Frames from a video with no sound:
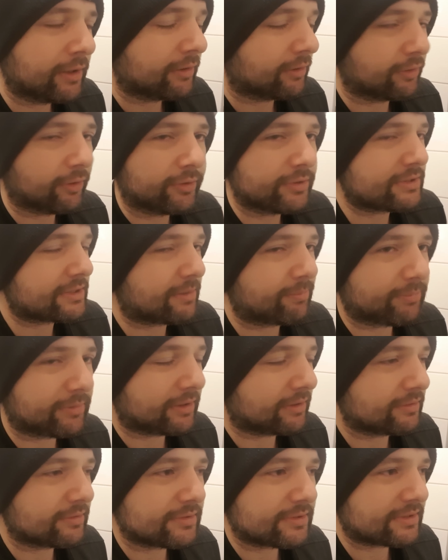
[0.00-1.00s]
Not
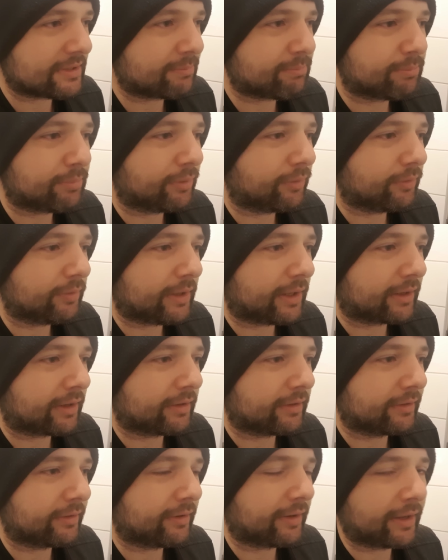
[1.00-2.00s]
something simple like
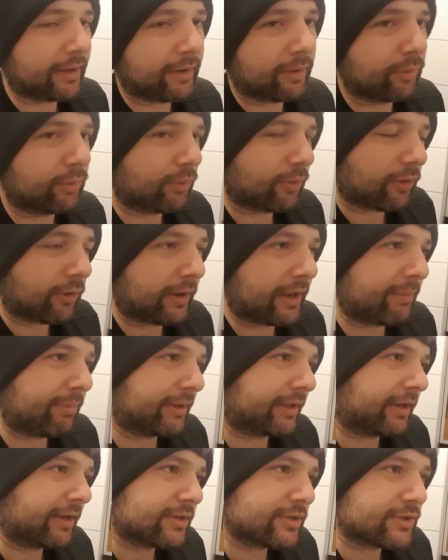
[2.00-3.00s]
a little Hello World
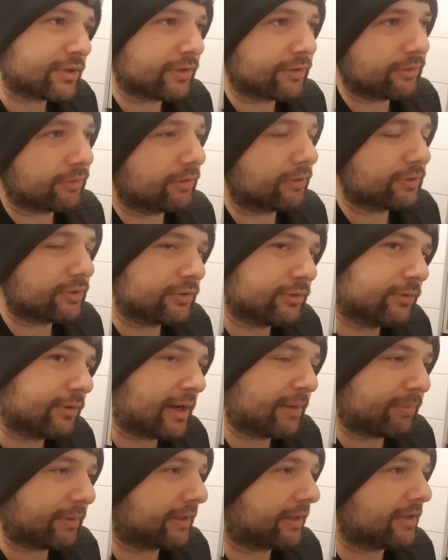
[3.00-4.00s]
application or a to-do
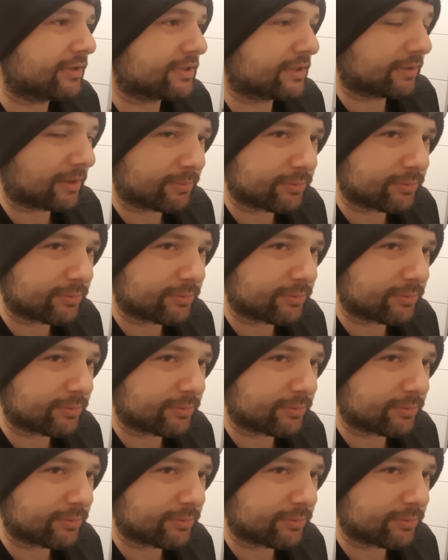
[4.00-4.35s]
application.